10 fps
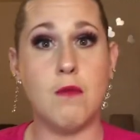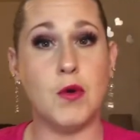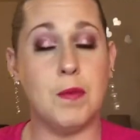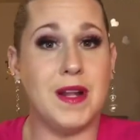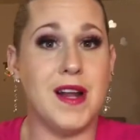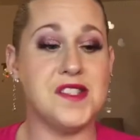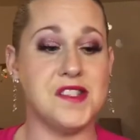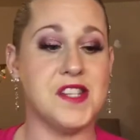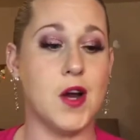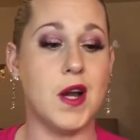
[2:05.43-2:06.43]
would be
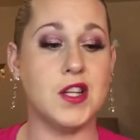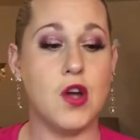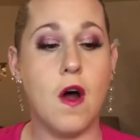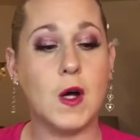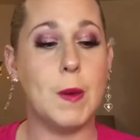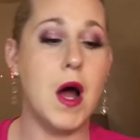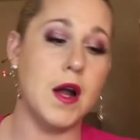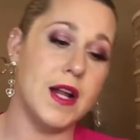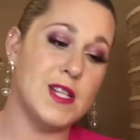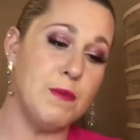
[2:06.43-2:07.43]
necessary to talk about
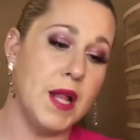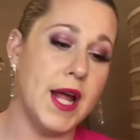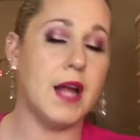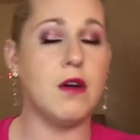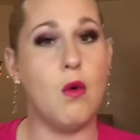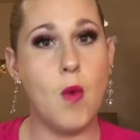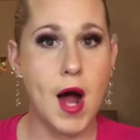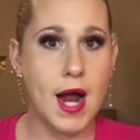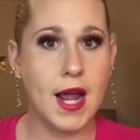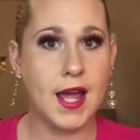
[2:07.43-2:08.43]
and explain
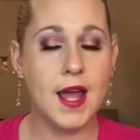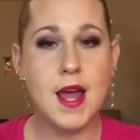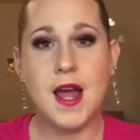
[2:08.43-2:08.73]
why